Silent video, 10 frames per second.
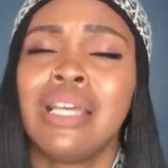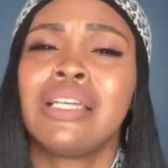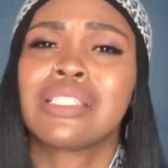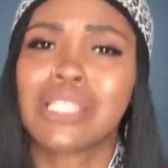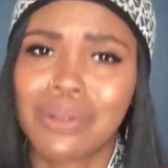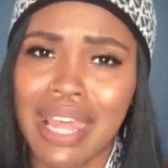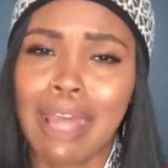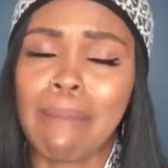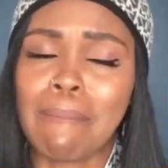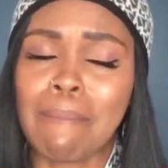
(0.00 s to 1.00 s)
So
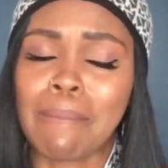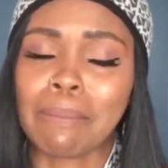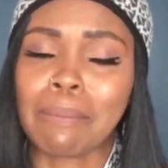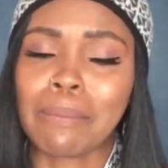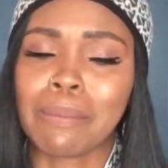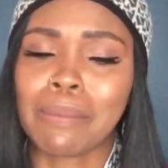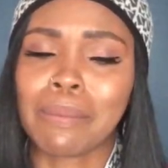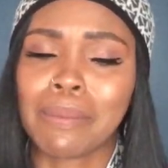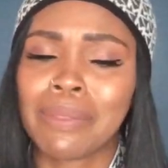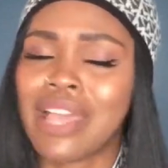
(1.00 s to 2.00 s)
yeah,
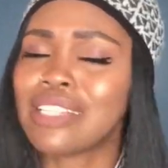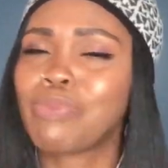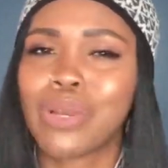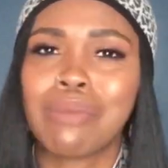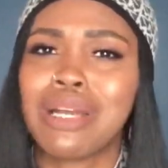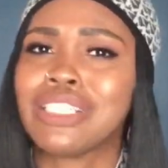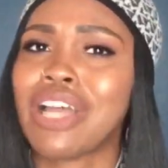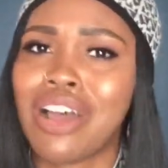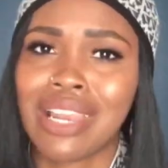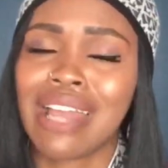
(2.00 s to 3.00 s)
that's pretty much
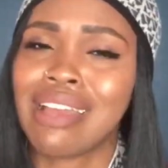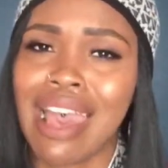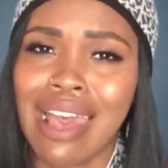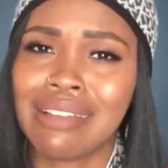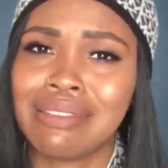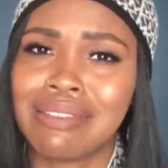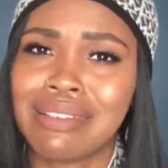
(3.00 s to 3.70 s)
all I got.